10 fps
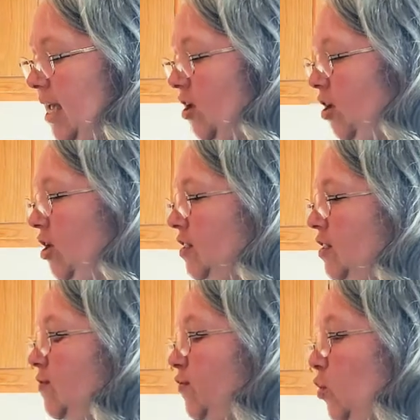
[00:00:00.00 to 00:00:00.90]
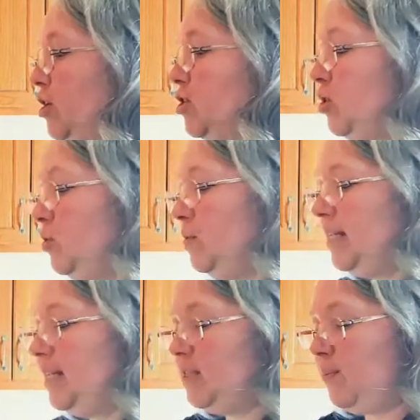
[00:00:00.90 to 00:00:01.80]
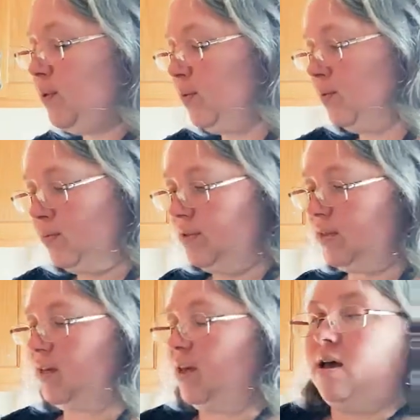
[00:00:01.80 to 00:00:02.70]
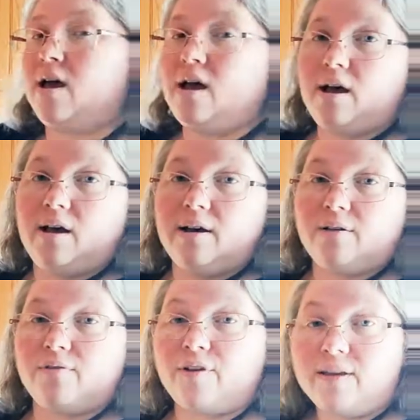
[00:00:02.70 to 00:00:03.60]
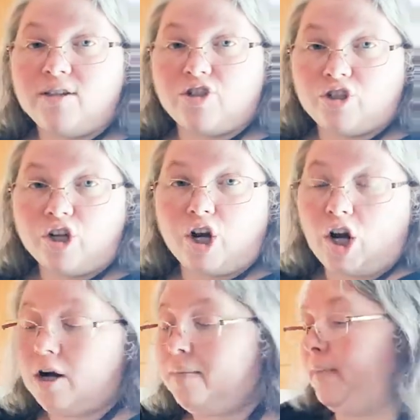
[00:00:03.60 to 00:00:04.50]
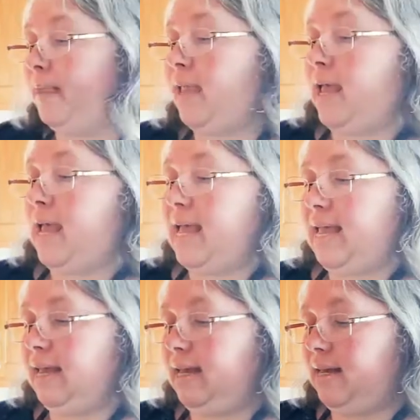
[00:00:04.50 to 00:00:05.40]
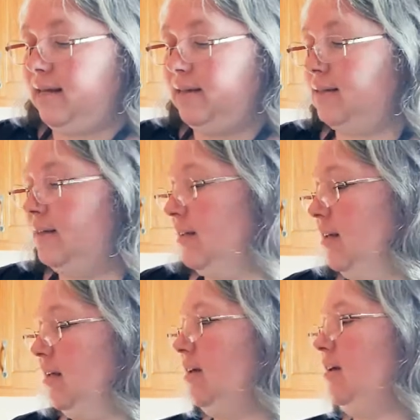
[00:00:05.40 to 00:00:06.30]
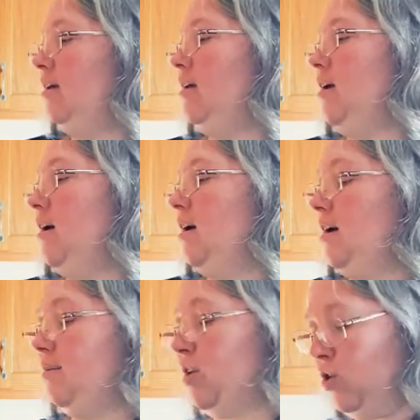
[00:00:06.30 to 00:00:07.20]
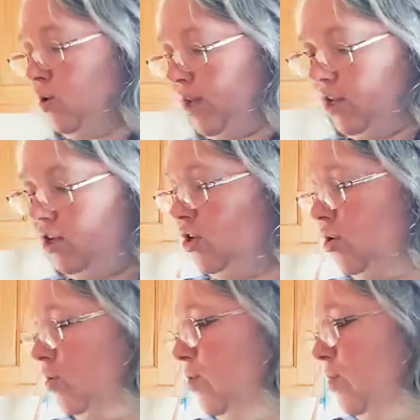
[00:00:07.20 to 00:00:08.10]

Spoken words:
calls for 2 teaspoons of sugar, and you can use